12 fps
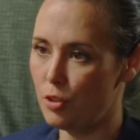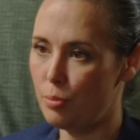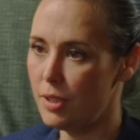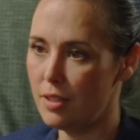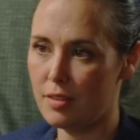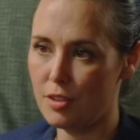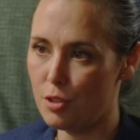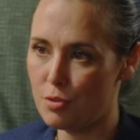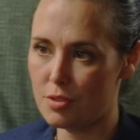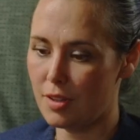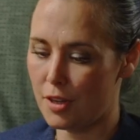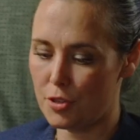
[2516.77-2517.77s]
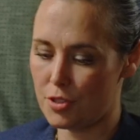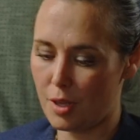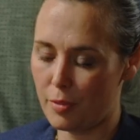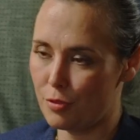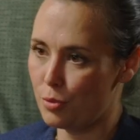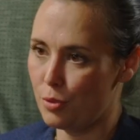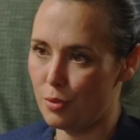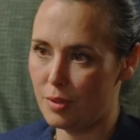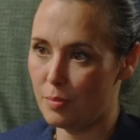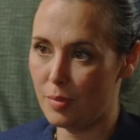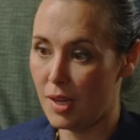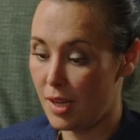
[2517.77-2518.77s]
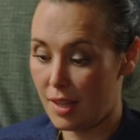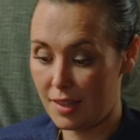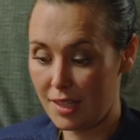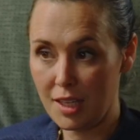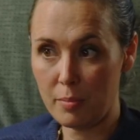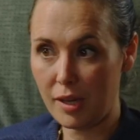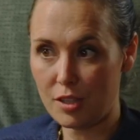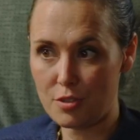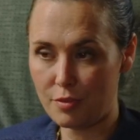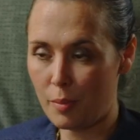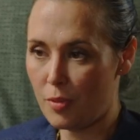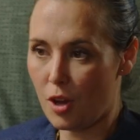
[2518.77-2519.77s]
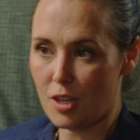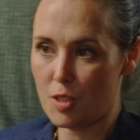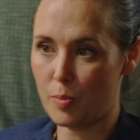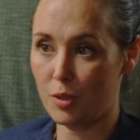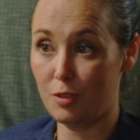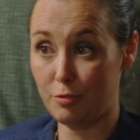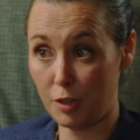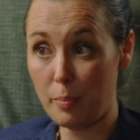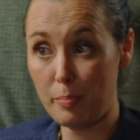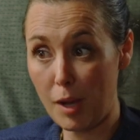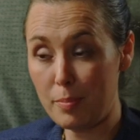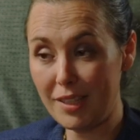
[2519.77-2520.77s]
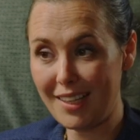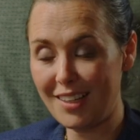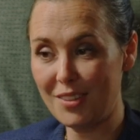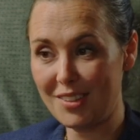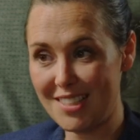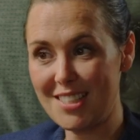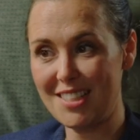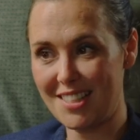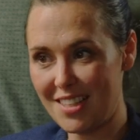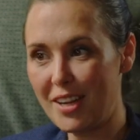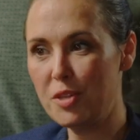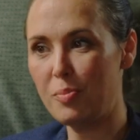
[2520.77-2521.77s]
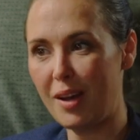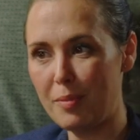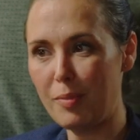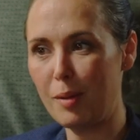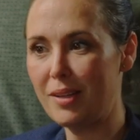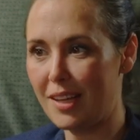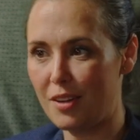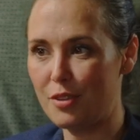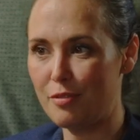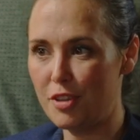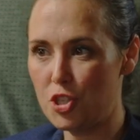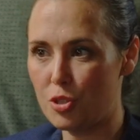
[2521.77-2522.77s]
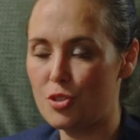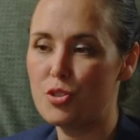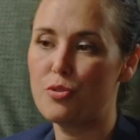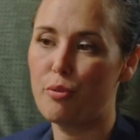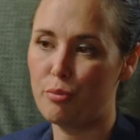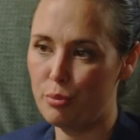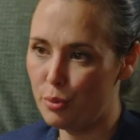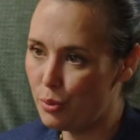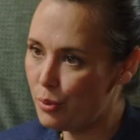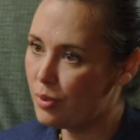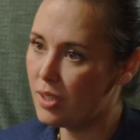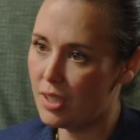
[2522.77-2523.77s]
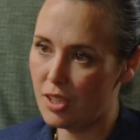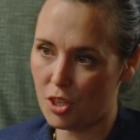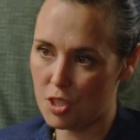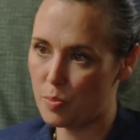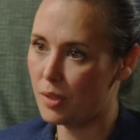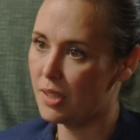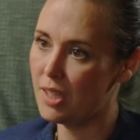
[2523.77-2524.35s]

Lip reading: You read the newsletters coming through, the emails from the hospital, from public health, because it's signed by public health officials through the hospital